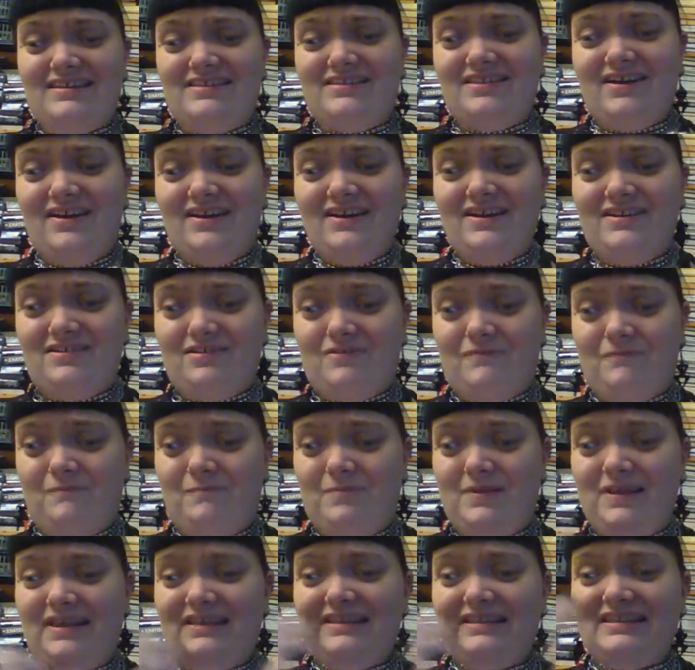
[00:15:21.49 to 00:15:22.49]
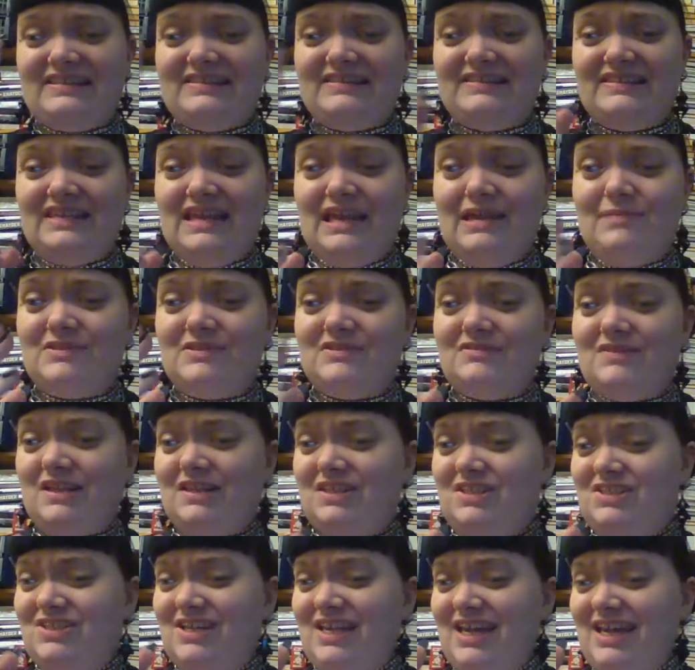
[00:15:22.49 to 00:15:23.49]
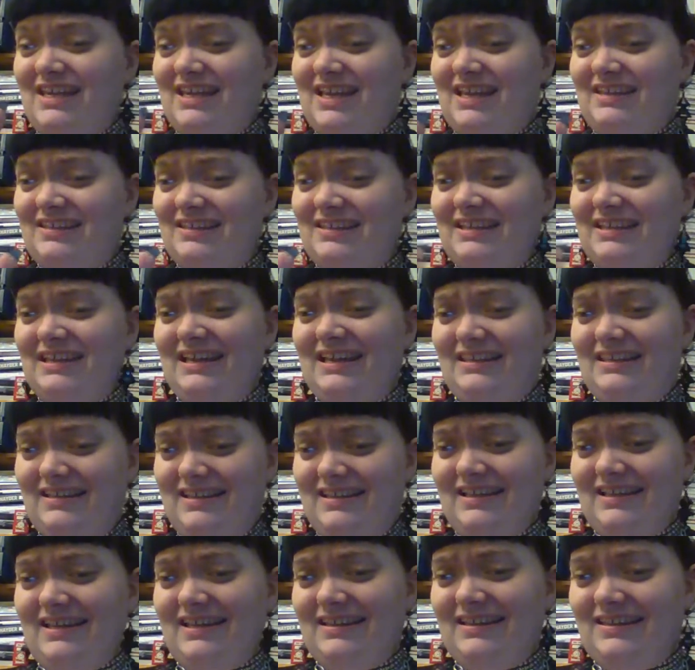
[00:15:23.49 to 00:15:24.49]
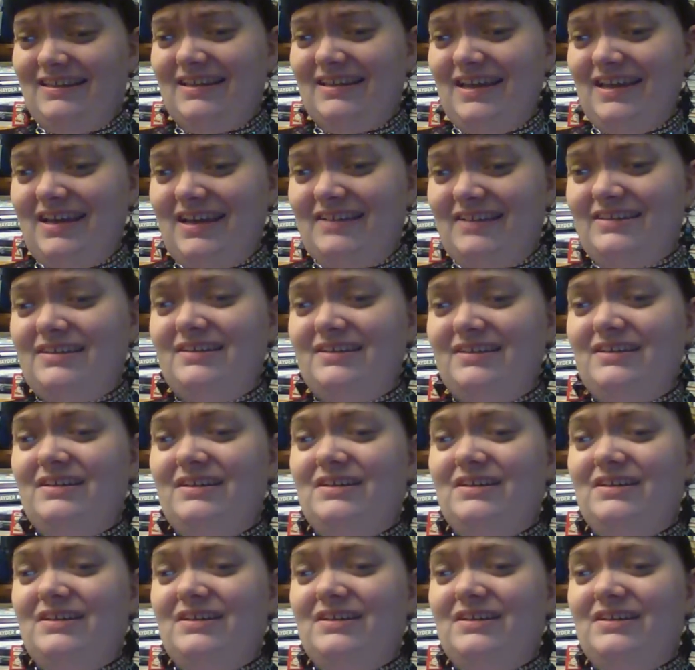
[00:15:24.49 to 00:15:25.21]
tired of playing the same strategy again and again and again and again.